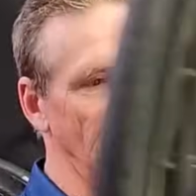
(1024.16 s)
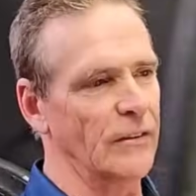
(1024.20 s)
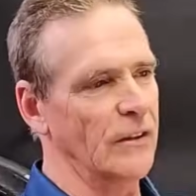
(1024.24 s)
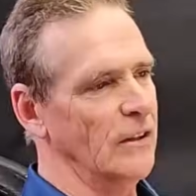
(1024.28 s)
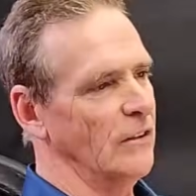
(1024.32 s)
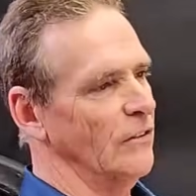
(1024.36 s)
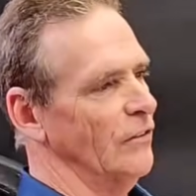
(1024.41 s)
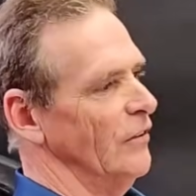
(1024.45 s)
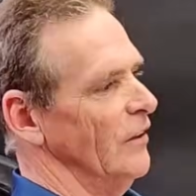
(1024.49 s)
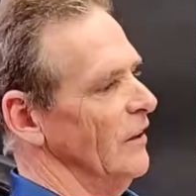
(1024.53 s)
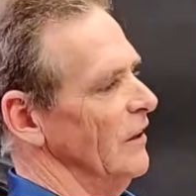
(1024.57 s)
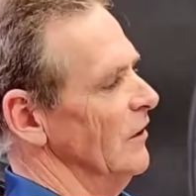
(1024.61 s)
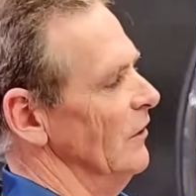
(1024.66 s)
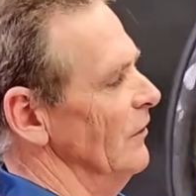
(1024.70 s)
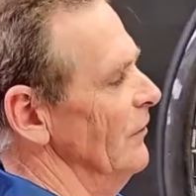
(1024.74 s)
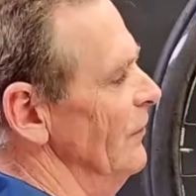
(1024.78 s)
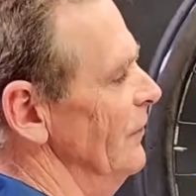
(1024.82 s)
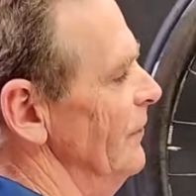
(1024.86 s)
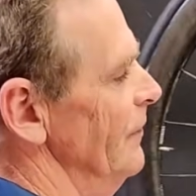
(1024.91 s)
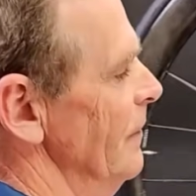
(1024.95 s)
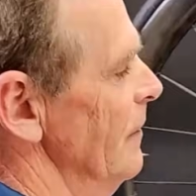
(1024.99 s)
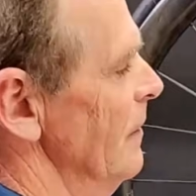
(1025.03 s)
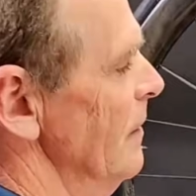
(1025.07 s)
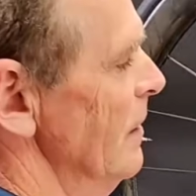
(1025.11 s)
If you can see it
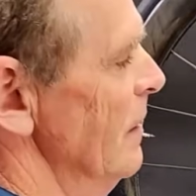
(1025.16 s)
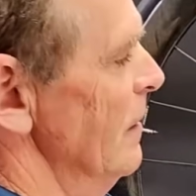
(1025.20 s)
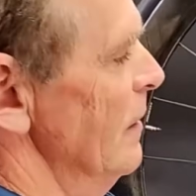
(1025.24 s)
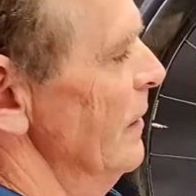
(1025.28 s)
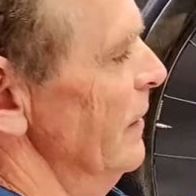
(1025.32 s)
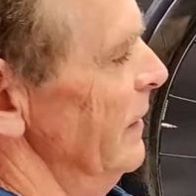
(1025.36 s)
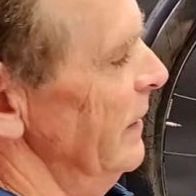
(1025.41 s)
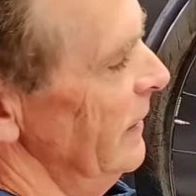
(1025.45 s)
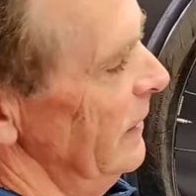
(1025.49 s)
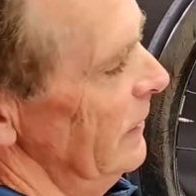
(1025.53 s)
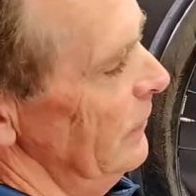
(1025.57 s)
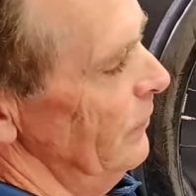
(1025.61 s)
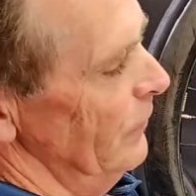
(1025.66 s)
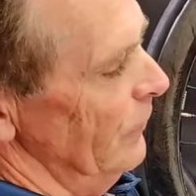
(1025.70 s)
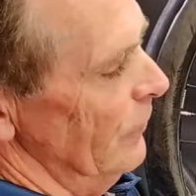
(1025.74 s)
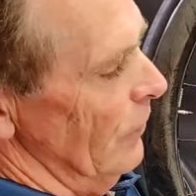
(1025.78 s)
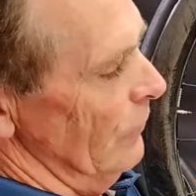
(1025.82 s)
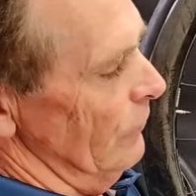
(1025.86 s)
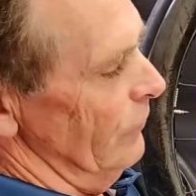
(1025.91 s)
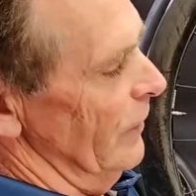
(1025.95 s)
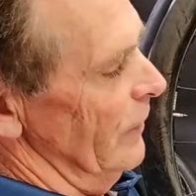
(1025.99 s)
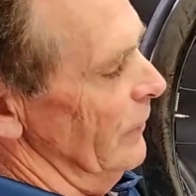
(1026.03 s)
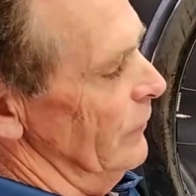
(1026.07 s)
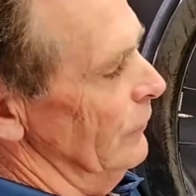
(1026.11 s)
on here, we've
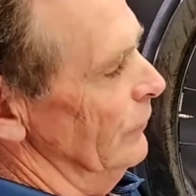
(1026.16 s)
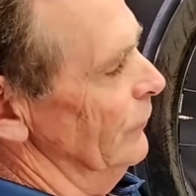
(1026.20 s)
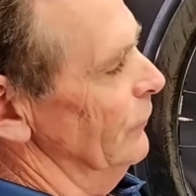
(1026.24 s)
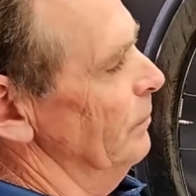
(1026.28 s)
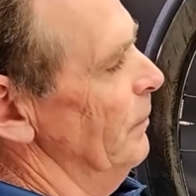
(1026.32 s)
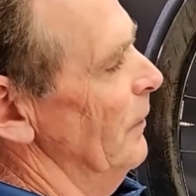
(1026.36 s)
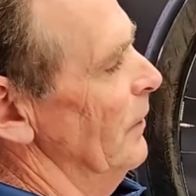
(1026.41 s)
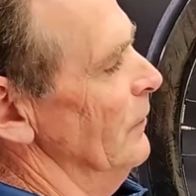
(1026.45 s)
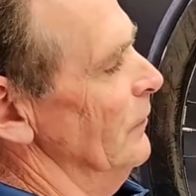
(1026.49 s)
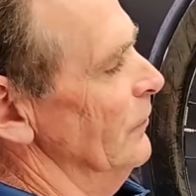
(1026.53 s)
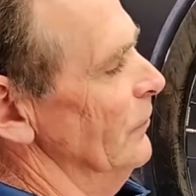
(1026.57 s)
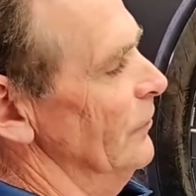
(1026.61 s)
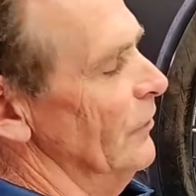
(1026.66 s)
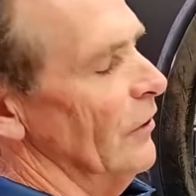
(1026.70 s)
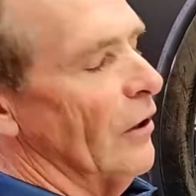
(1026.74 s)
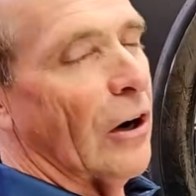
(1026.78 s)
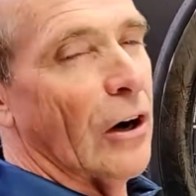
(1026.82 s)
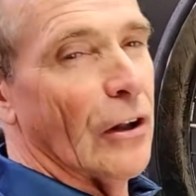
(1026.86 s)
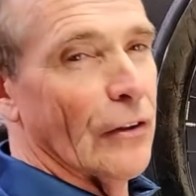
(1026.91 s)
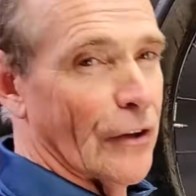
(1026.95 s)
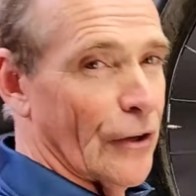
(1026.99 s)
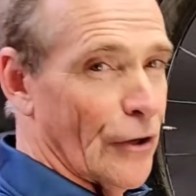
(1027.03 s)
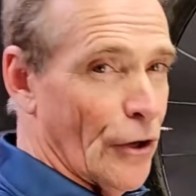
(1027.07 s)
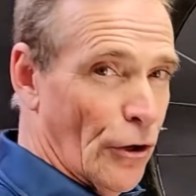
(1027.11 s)
got radial spokes
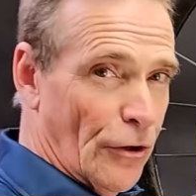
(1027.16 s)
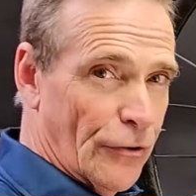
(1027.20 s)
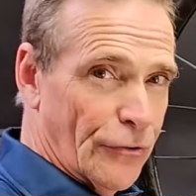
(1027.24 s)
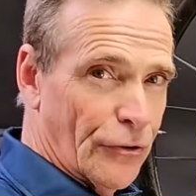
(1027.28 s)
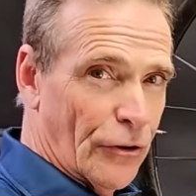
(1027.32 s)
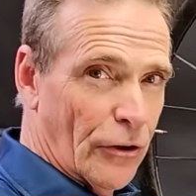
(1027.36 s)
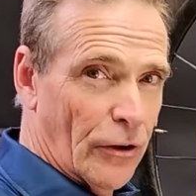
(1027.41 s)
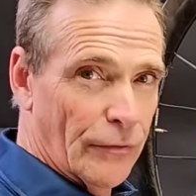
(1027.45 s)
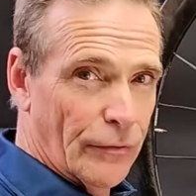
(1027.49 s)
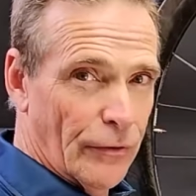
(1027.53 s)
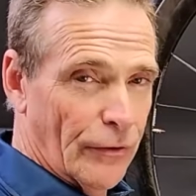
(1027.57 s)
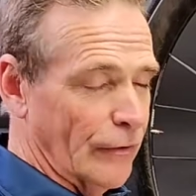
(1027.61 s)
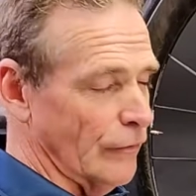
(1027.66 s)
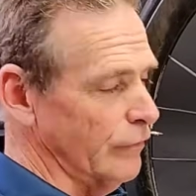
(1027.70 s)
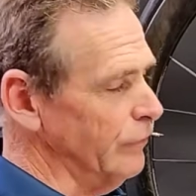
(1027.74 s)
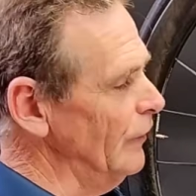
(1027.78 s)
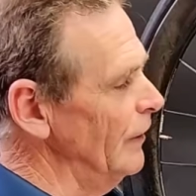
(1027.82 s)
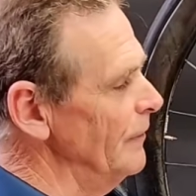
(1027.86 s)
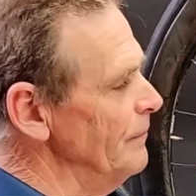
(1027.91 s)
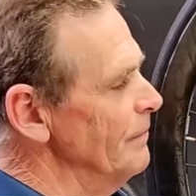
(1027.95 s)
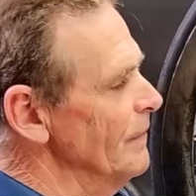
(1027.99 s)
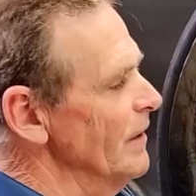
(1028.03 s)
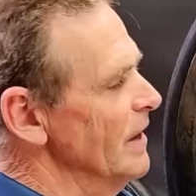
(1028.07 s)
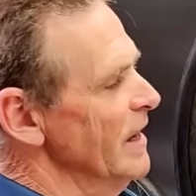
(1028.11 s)
on the non-drive on the
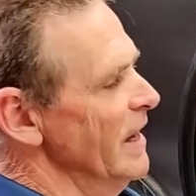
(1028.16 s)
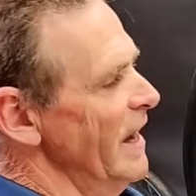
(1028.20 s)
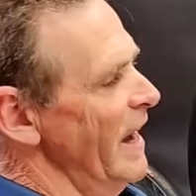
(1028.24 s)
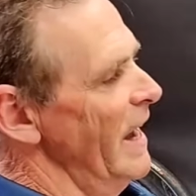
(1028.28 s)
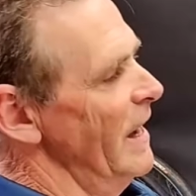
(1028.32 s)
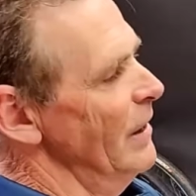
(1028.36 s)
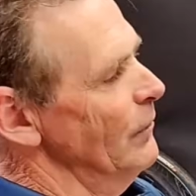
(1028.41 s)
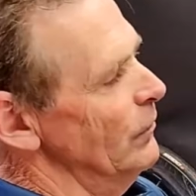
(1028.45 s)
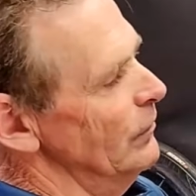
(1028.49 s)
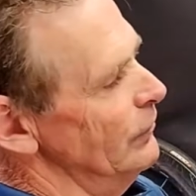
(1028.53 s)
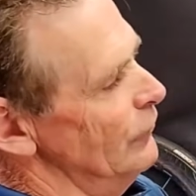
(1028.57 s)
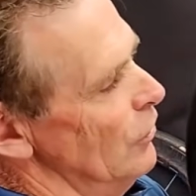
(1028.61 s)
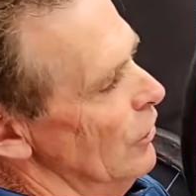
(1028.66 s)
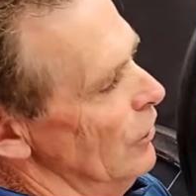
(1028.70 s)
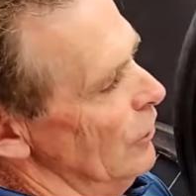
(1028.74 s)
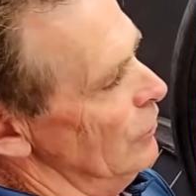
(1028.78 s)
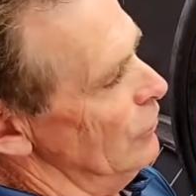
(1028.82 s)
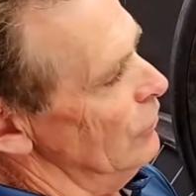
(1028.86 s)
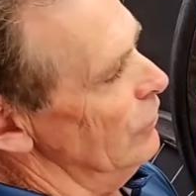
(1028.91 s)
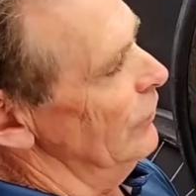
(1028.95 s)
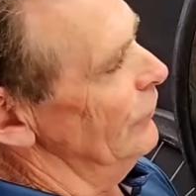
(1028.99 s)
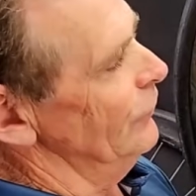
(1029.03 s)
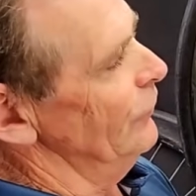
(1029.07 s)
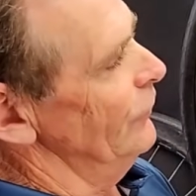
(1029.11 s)
front, and we've got
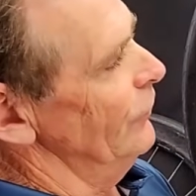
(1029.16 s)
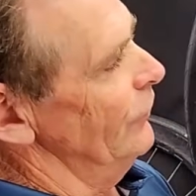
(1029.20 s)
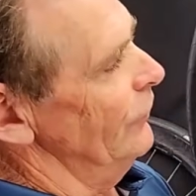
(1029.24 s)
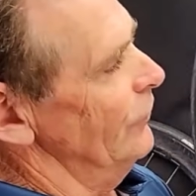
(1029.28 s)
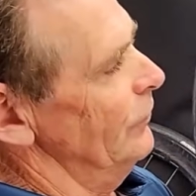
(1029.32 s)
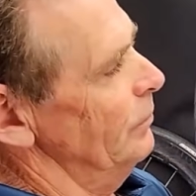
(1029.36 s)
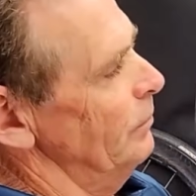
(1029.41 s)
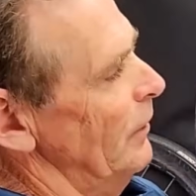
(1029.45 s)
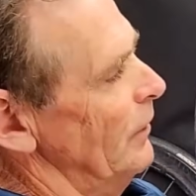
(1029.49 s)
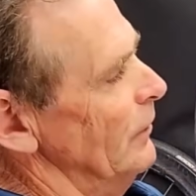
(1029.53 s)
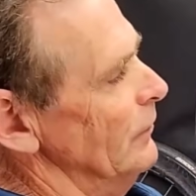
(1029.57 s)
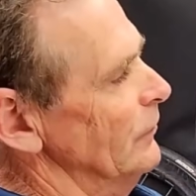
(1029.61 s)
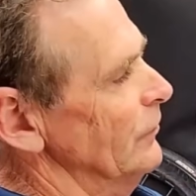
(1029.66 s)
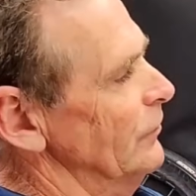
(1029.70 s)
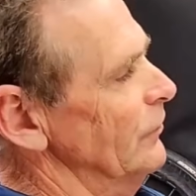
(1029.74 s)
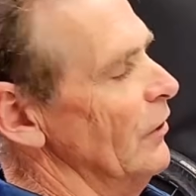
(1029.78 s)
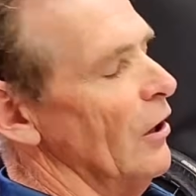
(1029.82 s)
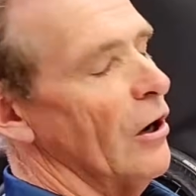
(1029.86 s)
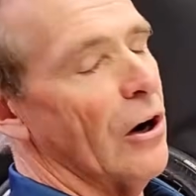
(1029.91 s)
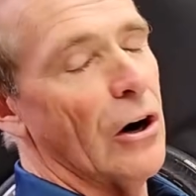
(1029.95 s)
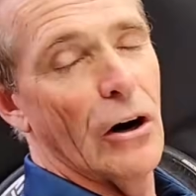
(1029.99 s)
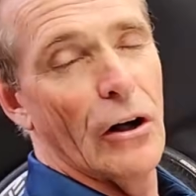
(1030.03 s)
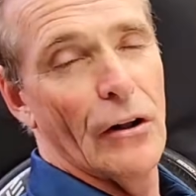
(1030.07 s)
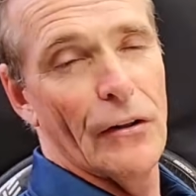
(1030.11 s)
crossed spokes
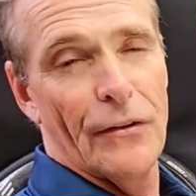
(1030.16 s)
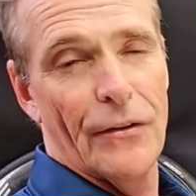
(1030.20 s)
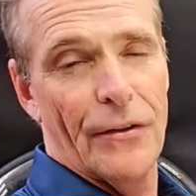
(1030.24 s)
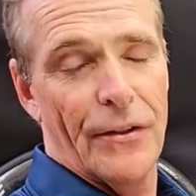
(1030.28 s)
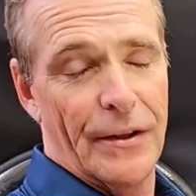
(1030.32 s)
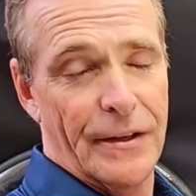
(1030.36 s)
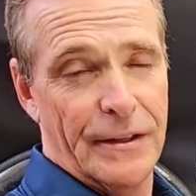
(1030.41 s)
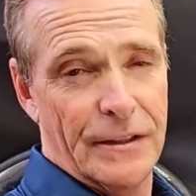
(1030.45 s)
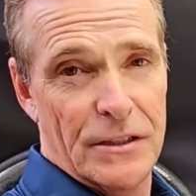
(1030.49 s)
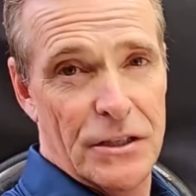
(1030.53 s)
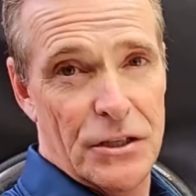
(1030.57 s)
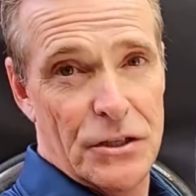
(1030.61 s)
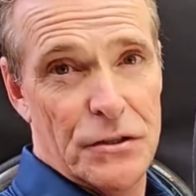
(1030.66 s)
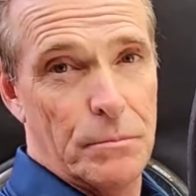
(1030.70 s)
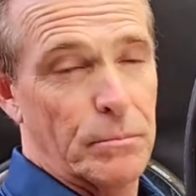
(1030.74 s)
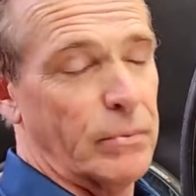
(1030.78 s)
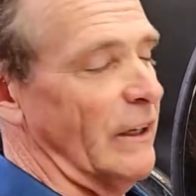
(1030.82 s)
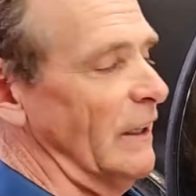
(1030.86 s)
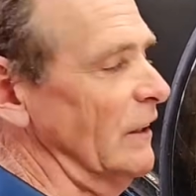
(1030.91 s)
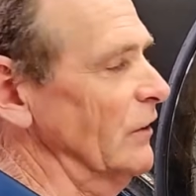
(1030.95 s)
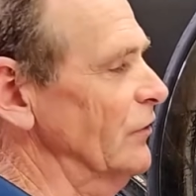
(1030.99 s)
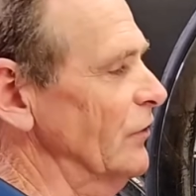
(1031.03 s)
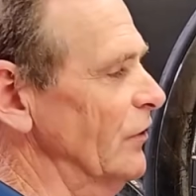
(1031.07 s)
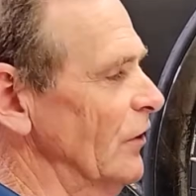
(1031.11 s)
on the disc
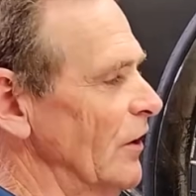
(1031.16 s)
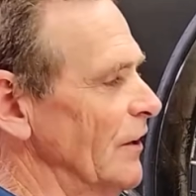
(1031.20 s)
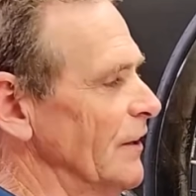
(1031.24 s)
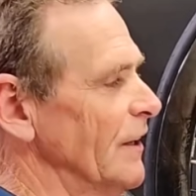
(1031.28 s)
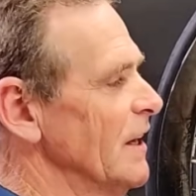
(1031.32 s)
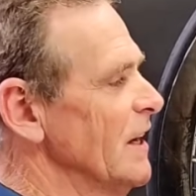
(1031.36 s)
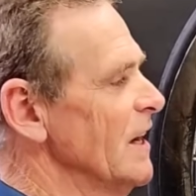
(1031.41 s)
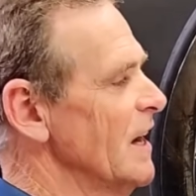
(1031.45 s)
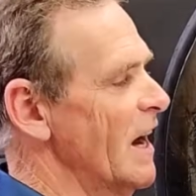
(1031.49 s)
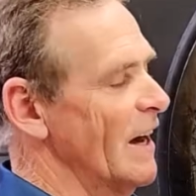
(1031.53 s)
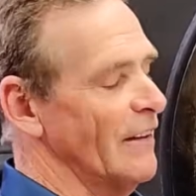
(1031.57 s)
brake side.